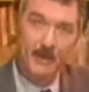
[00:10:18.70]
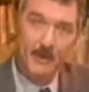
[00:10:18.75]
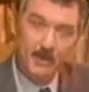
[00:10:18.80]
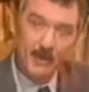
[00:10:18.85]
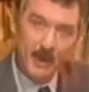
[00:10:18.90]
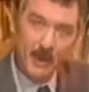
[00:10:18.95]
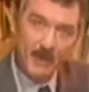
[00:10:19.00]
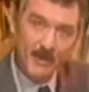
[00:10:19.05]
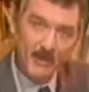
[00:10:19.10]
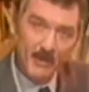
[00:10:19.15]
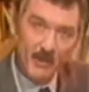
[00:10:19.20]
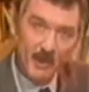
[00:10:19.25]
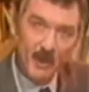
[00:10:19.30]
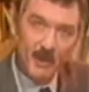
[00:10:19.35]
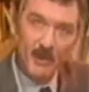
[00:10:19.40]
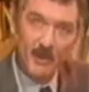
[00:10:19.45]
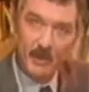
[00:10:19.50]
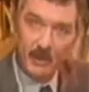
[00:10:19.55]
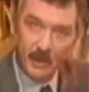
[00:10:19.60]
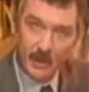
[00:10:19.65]
The
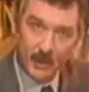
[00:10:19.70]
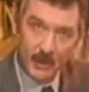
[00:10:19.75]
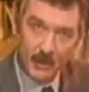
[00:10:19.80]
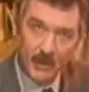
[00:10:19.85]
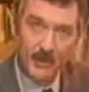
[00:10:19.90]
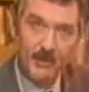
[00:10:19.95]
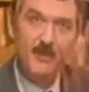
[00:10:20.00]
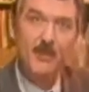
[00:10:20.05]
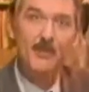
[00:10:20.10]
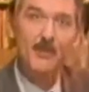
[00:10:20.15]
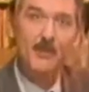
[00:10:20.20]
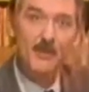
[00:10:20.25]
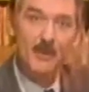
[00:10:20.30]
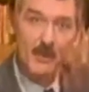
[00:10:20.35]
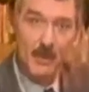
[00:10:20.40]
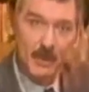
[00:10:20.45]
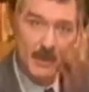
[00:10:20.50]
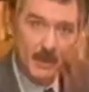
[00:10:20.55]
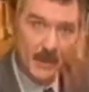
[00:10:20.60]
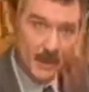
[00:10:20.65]
transformation occurs
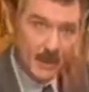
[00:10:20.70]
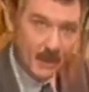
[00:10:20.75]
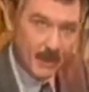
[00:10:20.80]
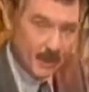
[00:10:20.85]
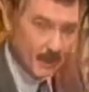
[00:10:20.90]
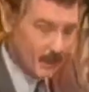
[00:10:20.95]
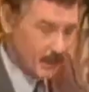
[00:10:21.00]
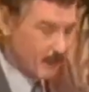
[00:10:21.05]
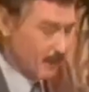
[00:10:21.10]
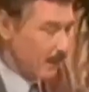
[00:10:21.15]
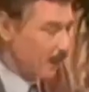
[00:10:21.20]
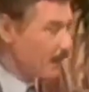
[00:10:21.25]
almost instantly.